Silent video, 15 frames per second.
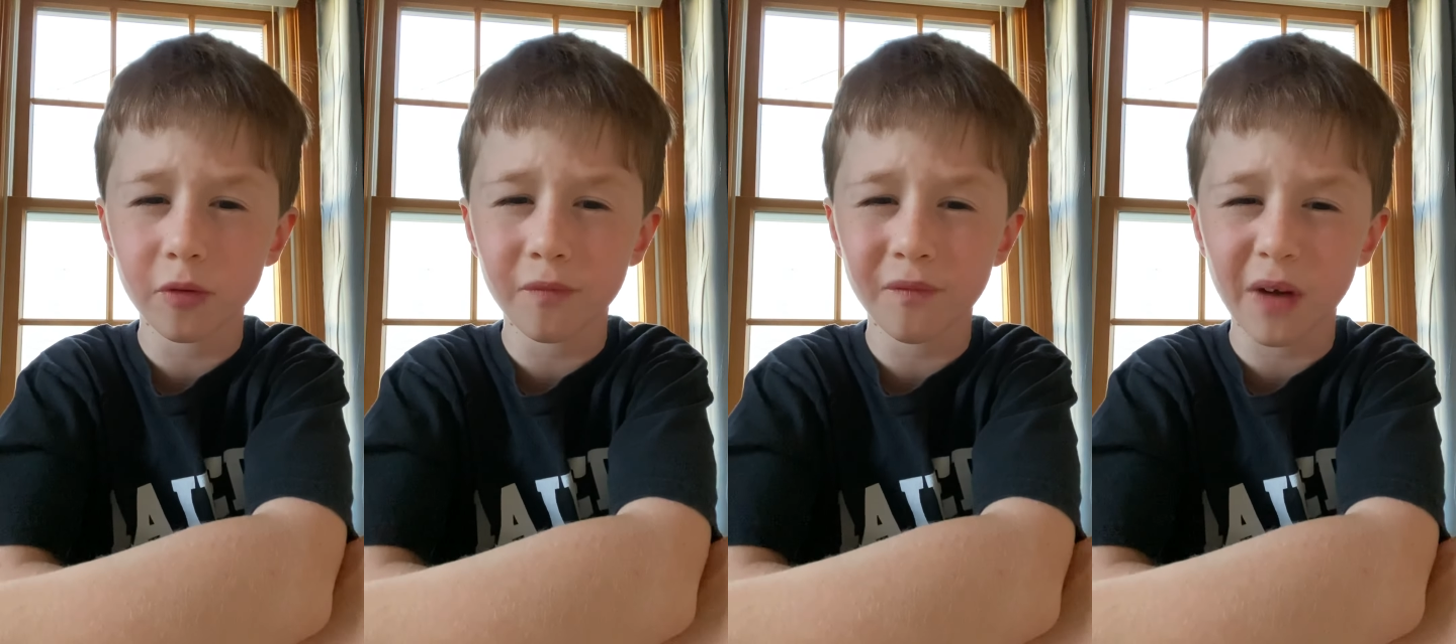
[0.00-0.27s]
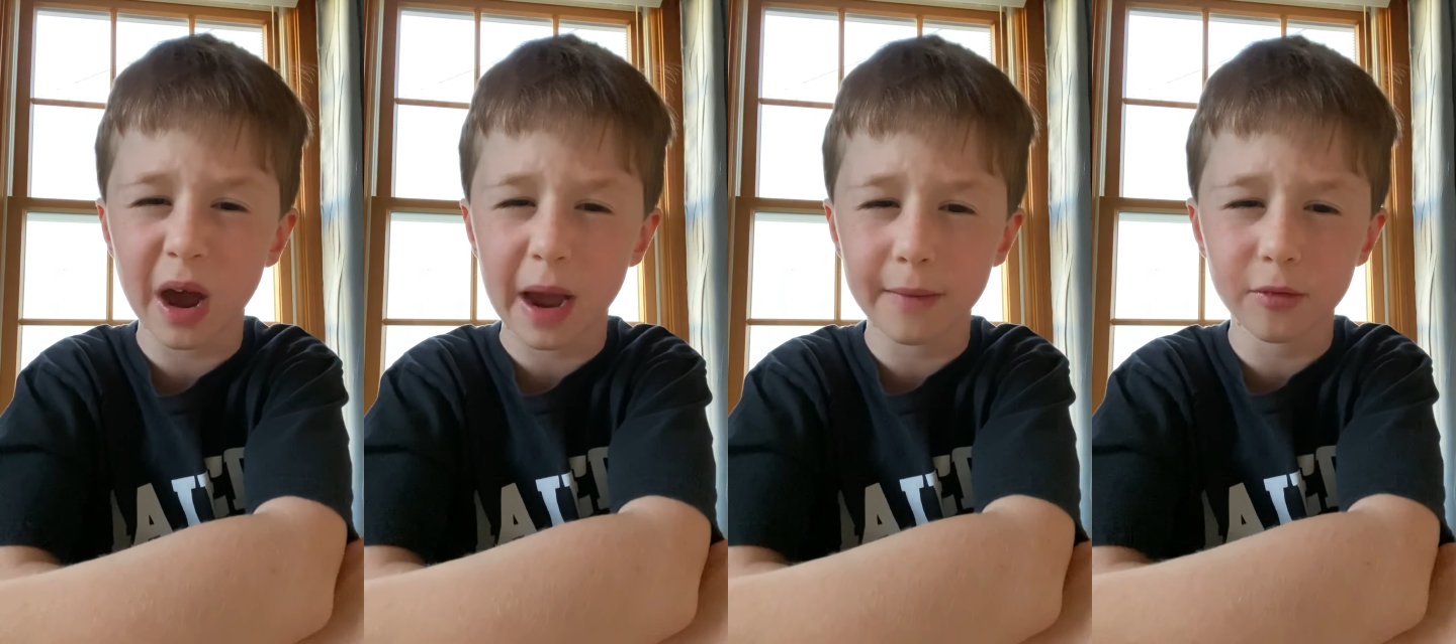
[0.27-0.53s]
or
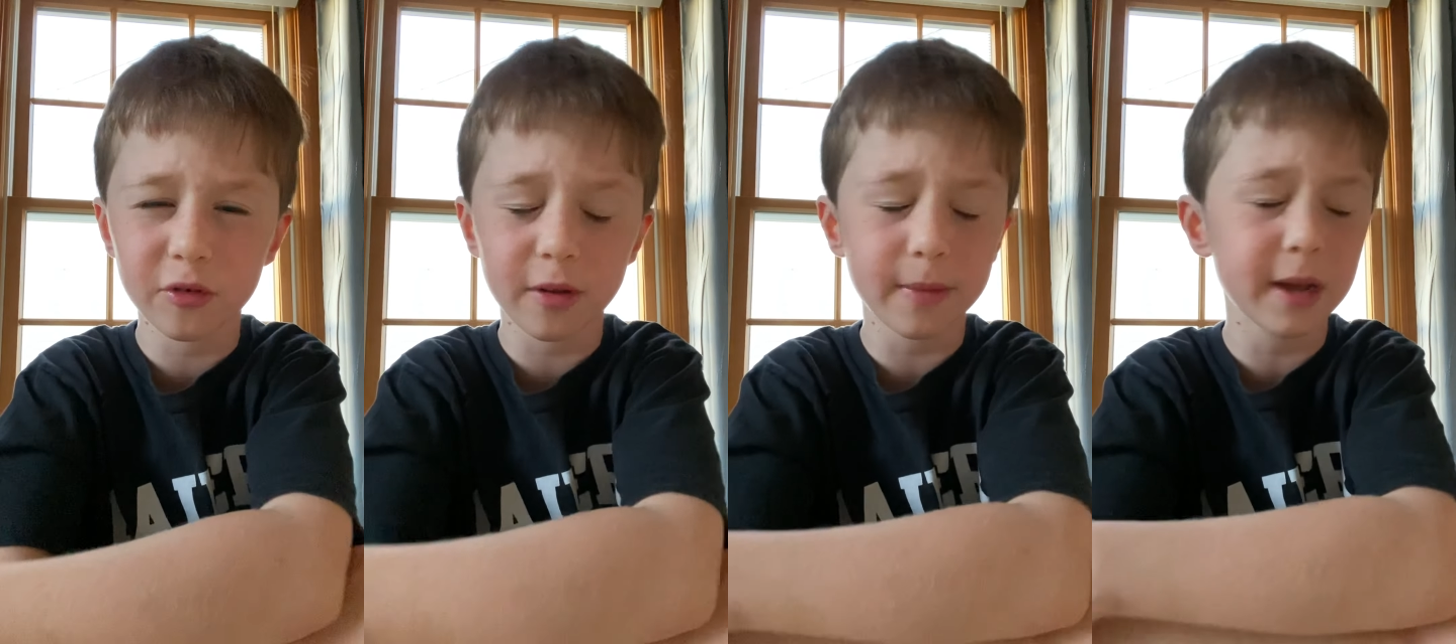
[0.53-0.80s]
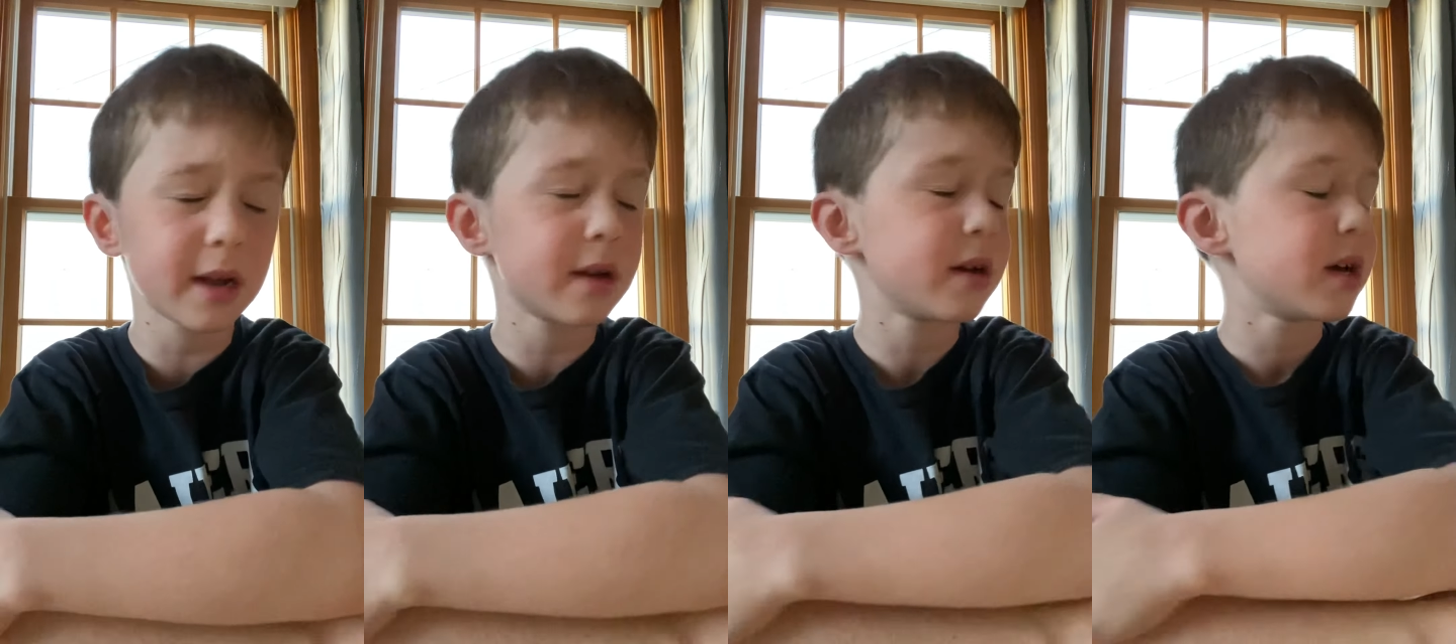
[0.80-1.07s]
5 or
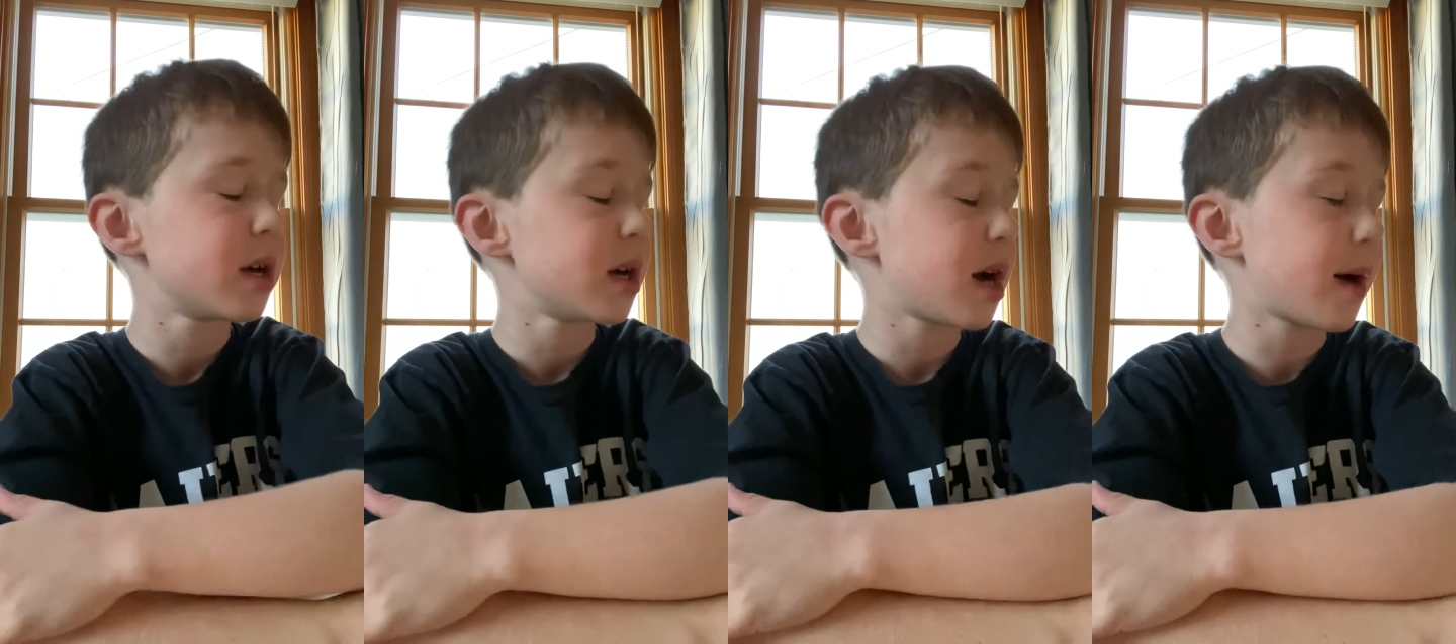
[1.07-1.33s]
something.